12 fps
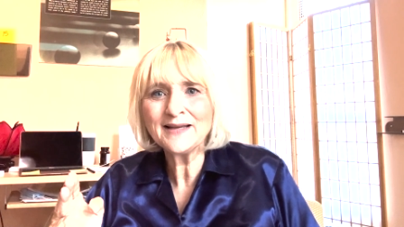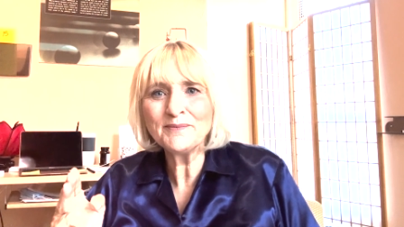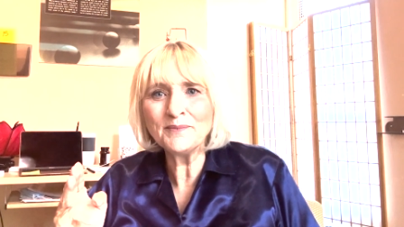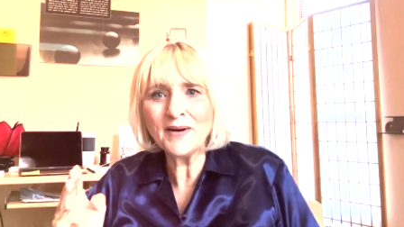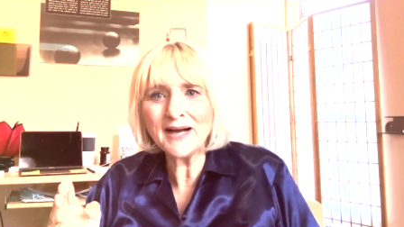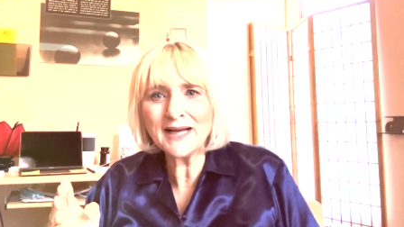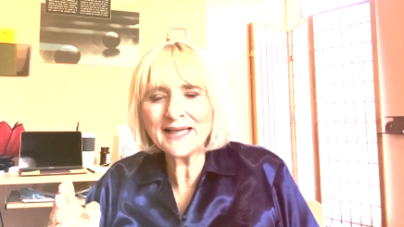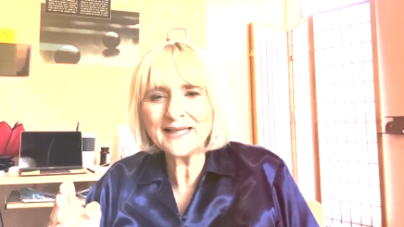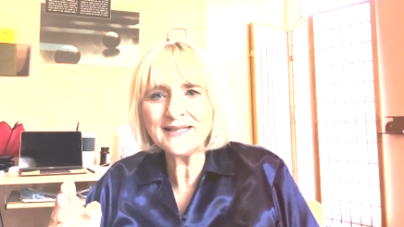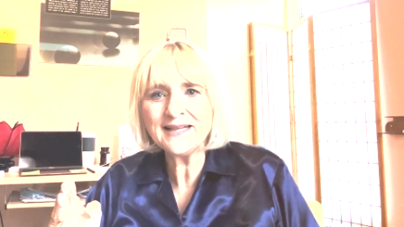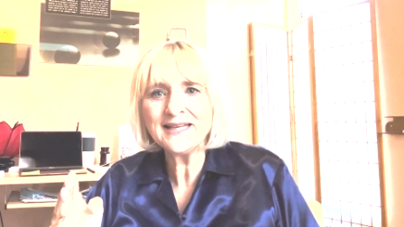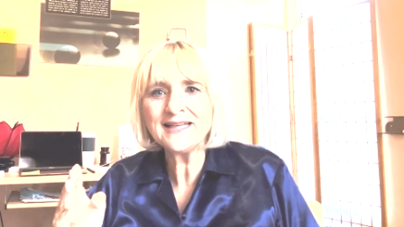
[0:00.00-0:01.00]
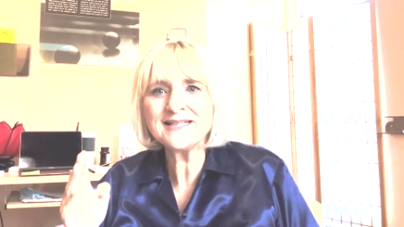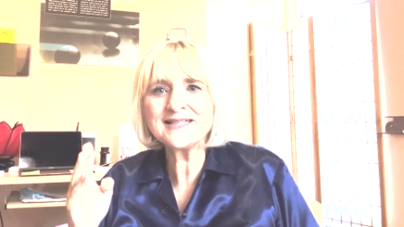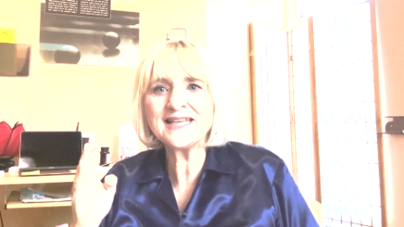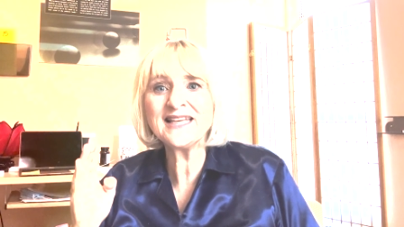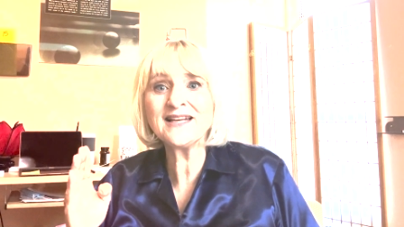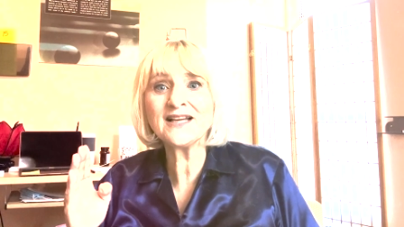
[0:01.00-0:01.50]
mind, is
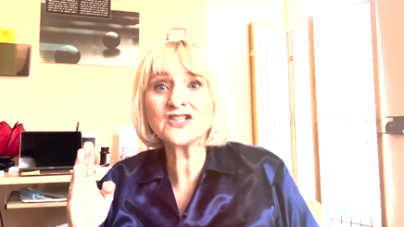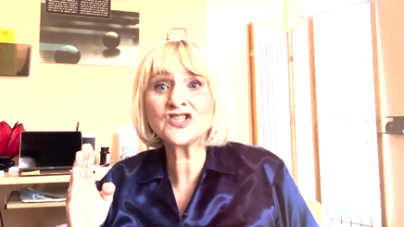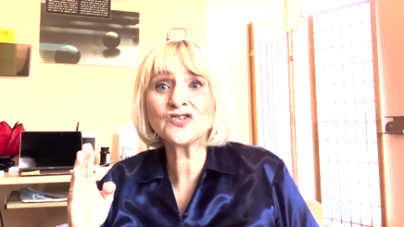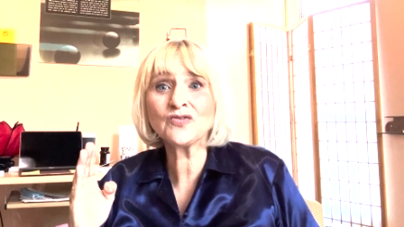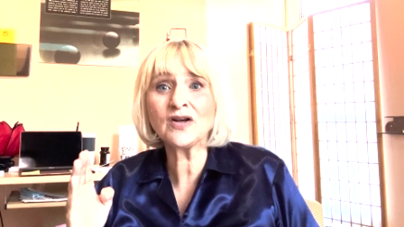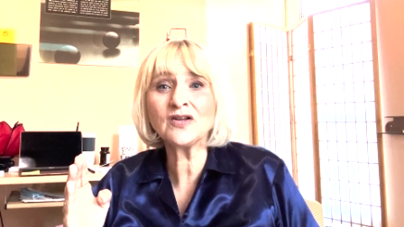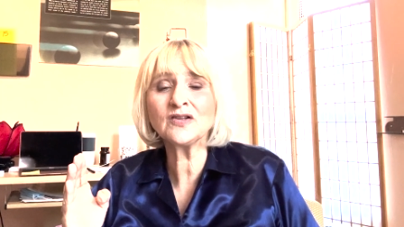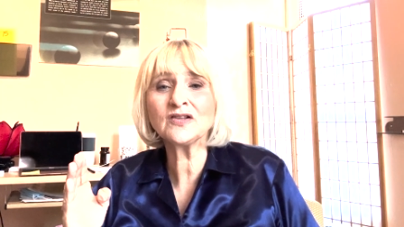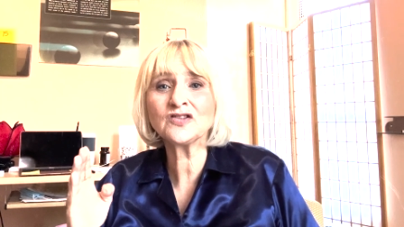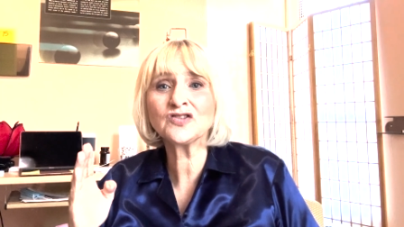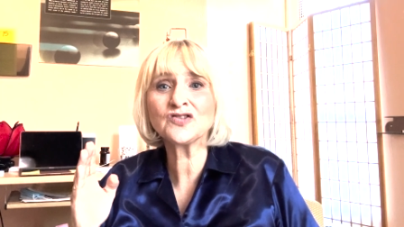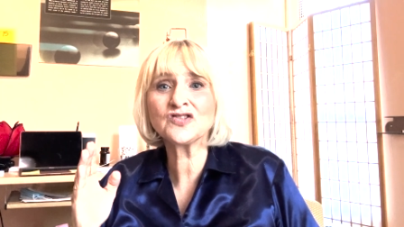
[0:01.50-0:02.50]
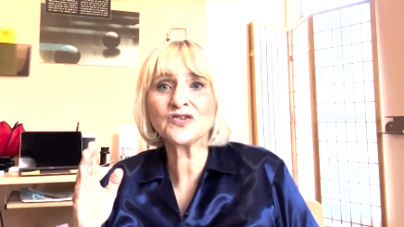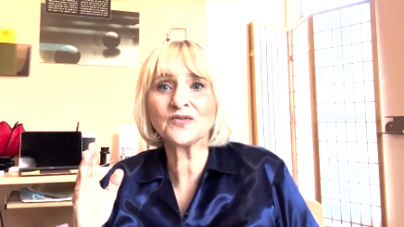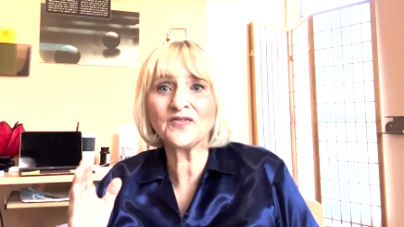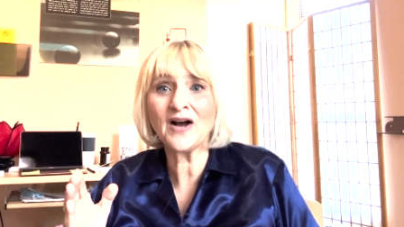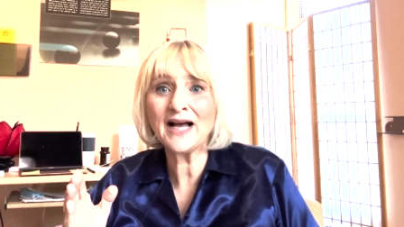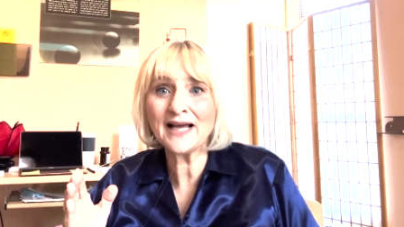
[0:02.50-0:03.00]
in a struggle to
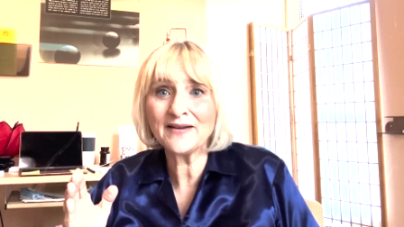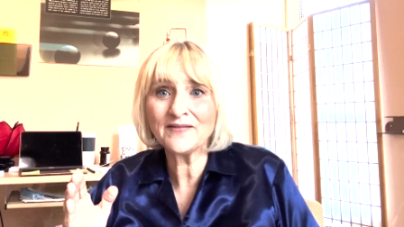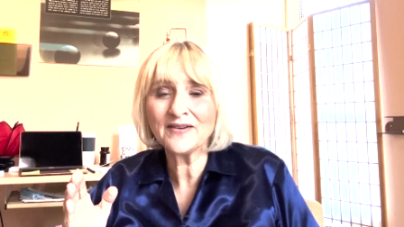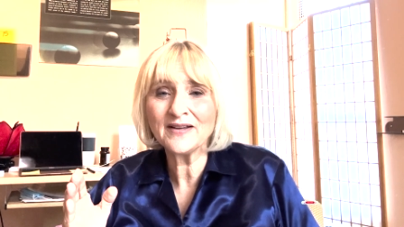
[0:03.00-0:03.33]
survive